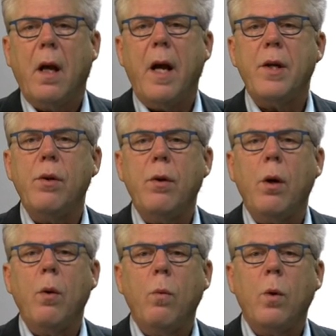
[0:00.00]
As you
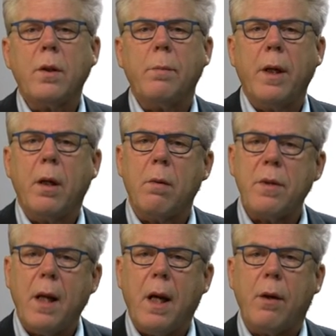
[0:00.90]
know, water
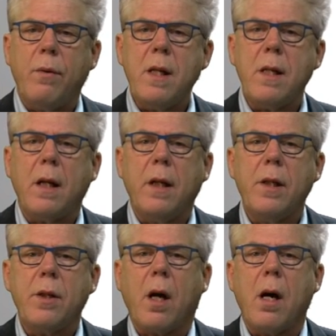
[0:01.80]
becomes increasingly
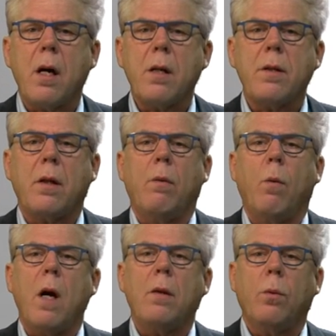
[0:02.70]
scarce
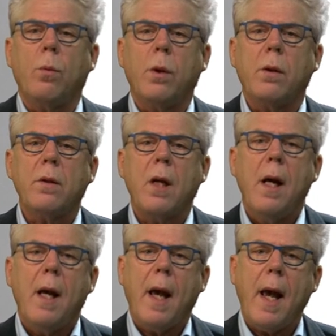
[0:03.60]
around the world
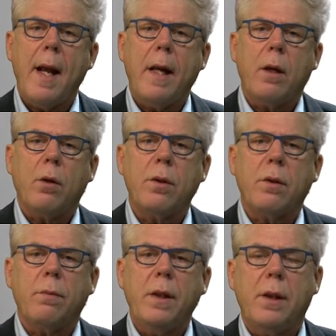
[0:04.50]
and in
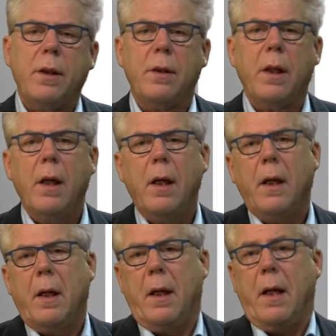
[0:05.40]
coastal regions,
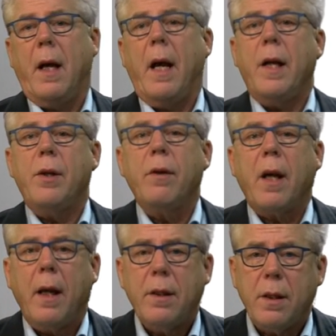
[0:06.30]
as you
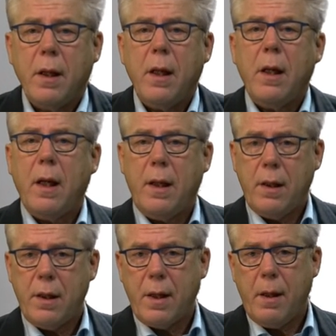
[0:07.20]
can see in
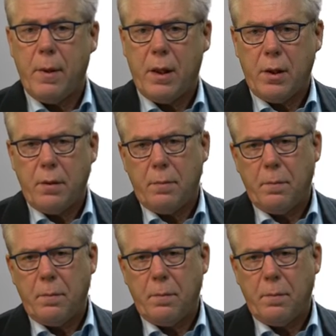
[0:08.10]
this image.